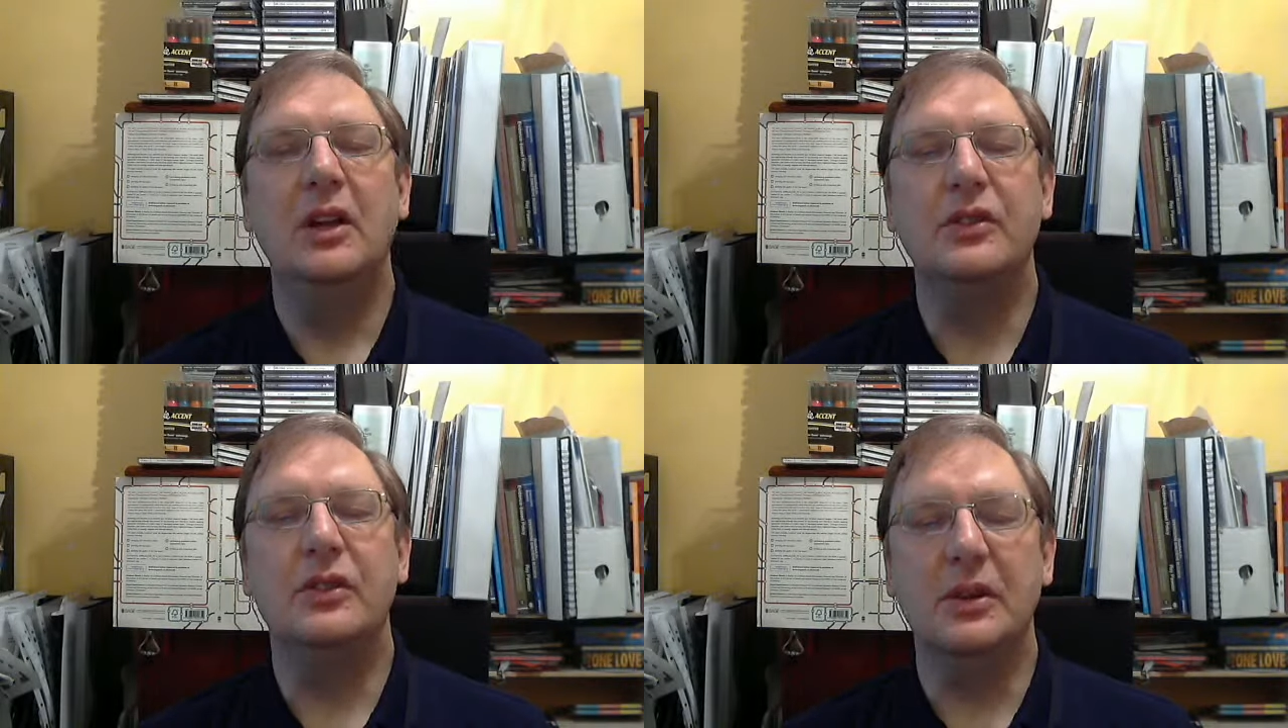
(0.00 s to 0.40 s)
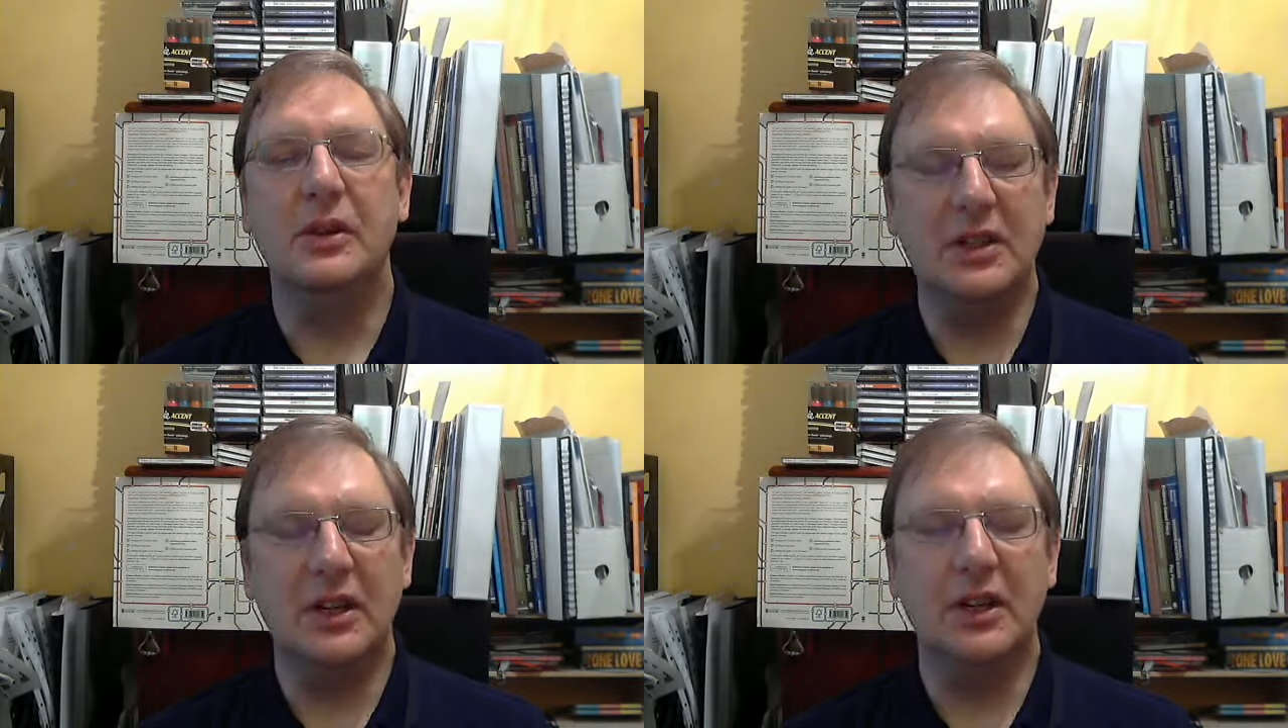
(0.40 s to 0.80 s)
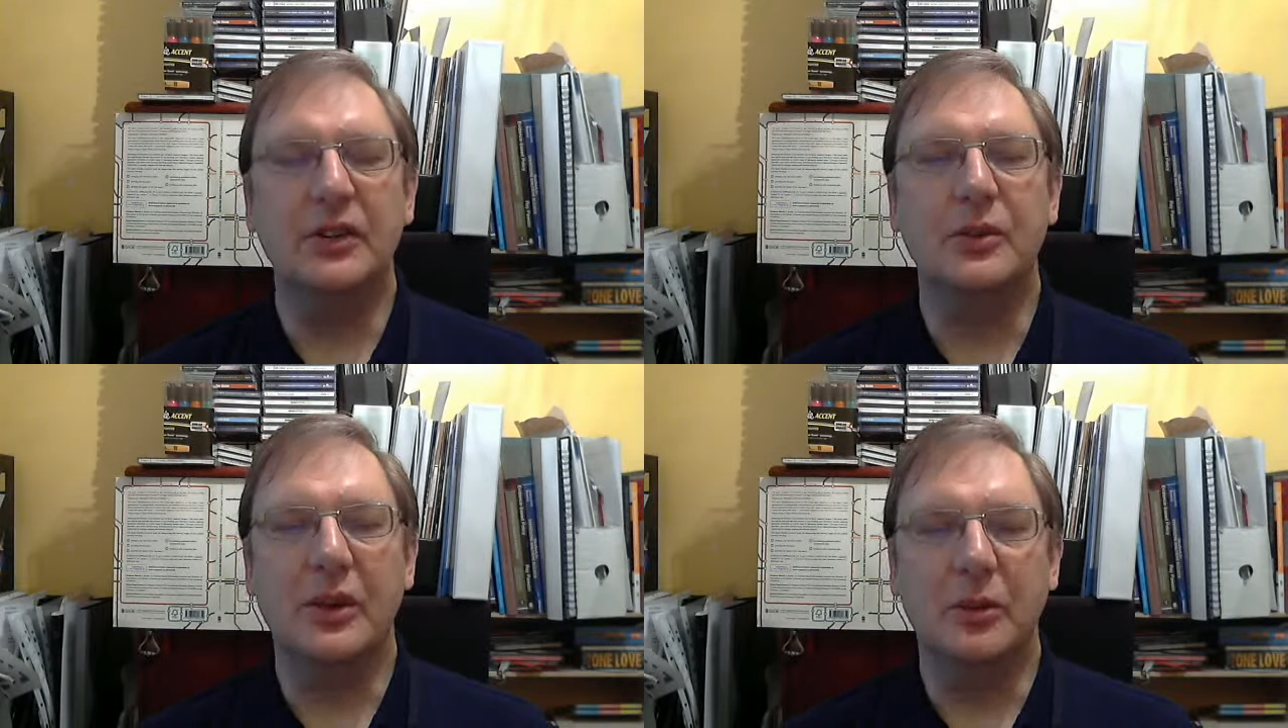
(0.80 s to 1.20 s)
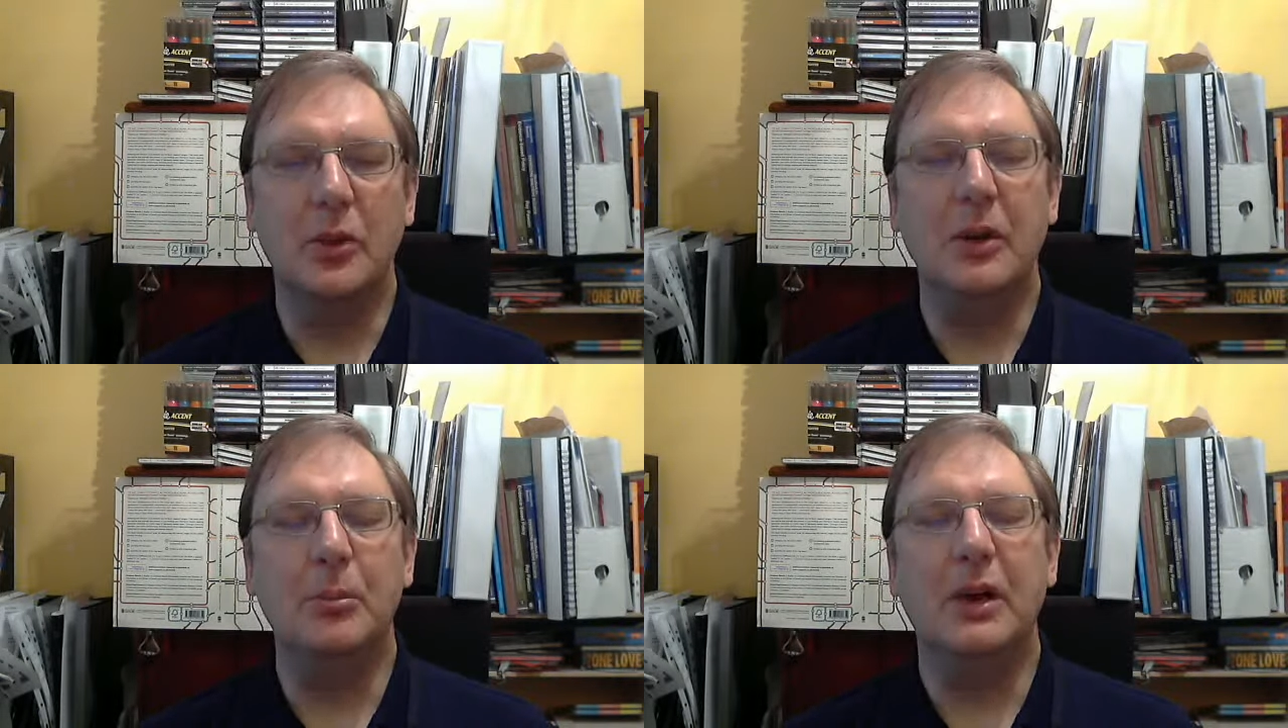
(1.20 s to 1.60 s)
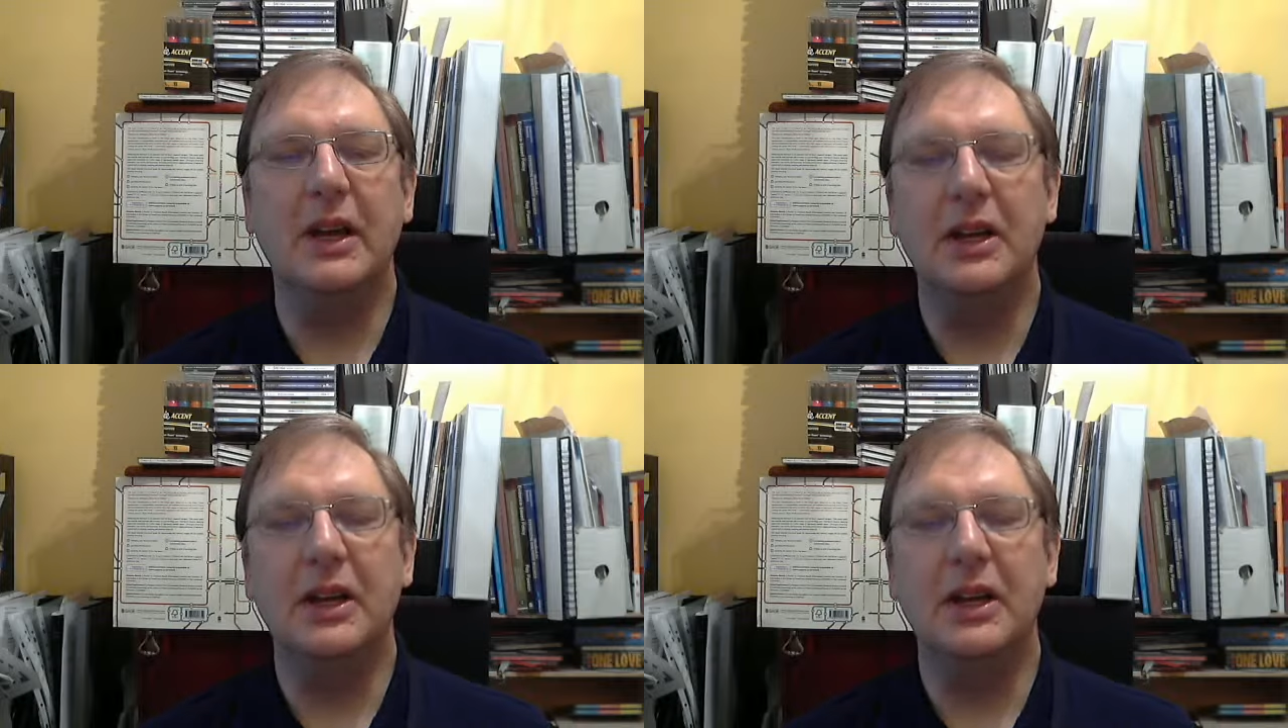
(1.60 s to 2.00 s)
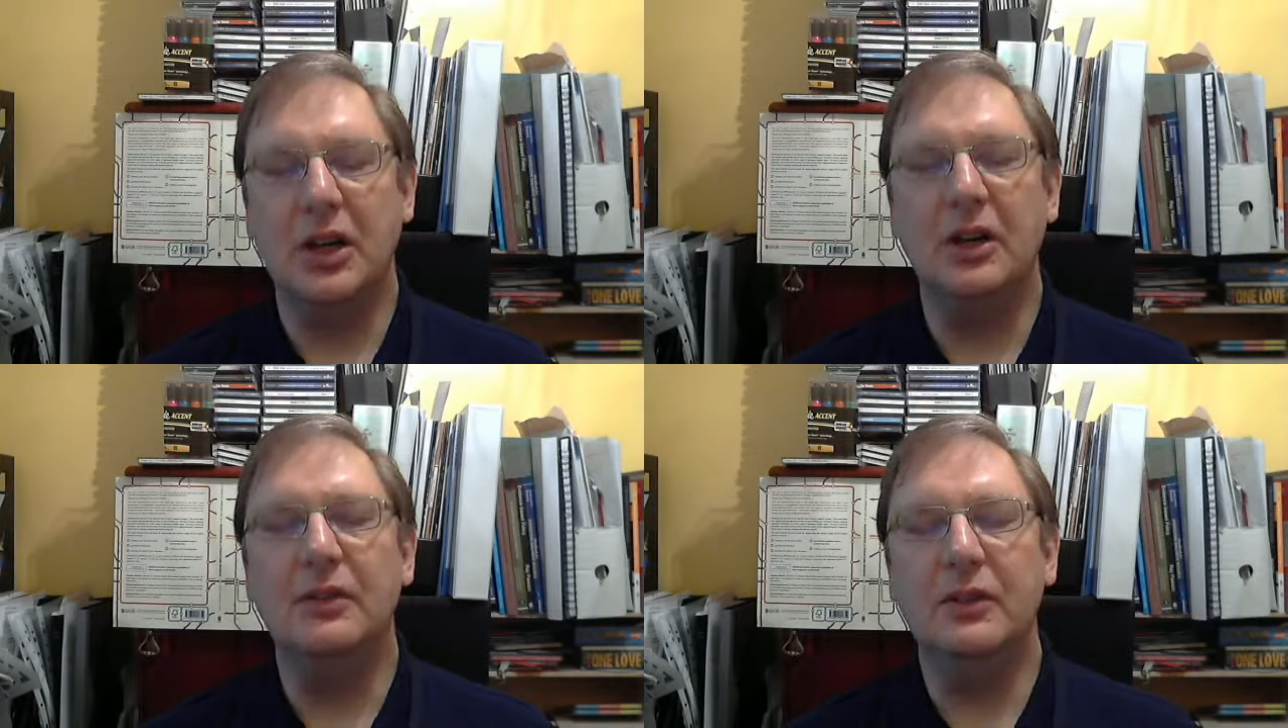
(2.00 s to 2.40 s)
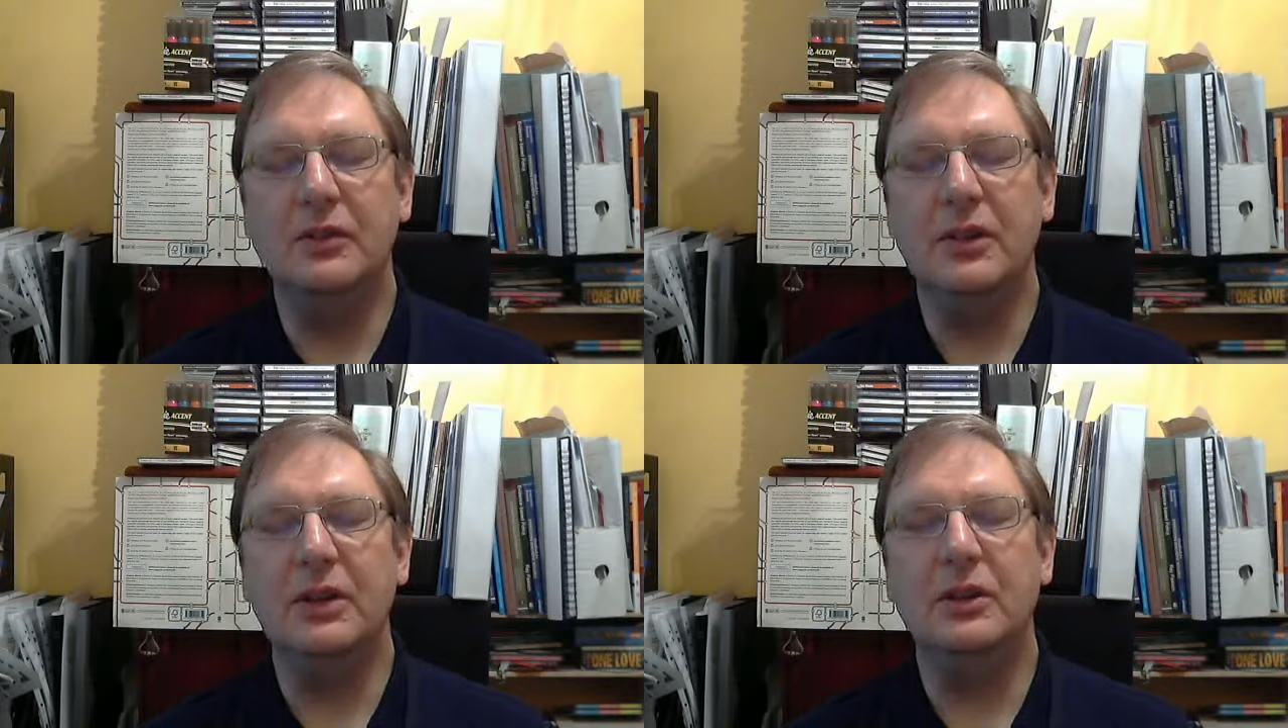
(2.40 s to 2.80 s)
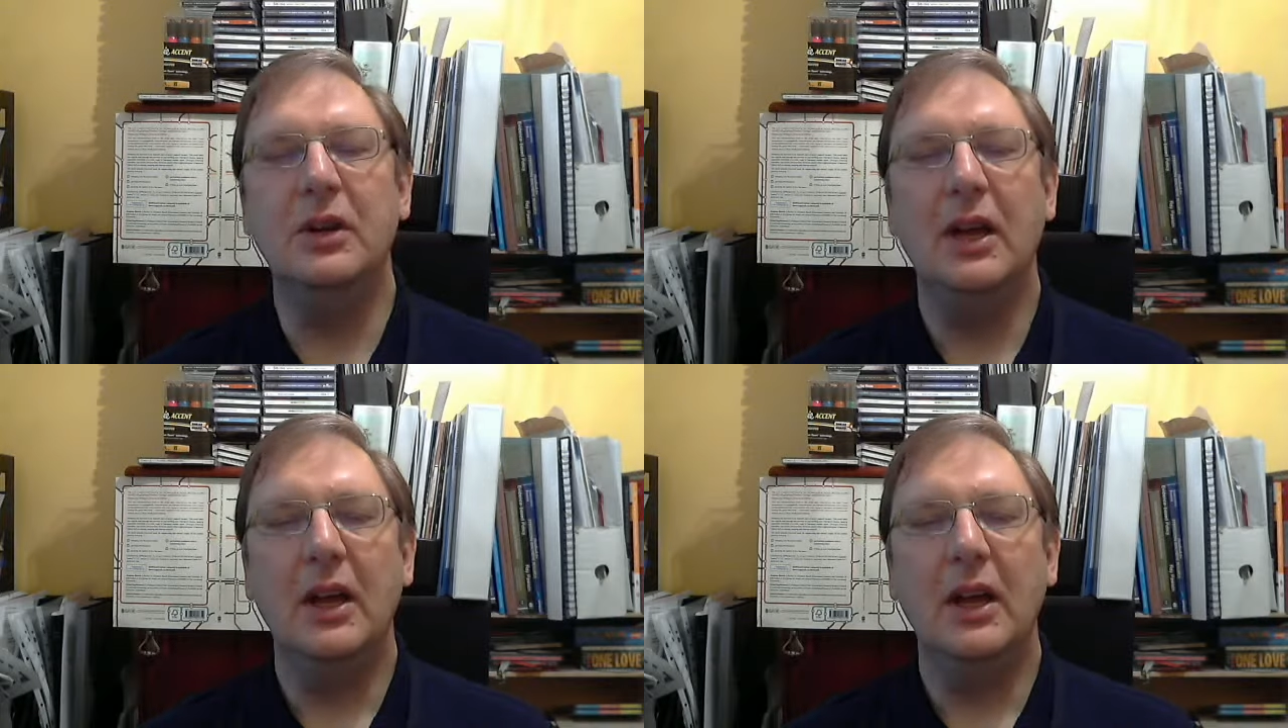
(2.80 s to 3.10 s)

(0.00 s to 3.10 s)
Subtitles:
So it starts with a one-page overview,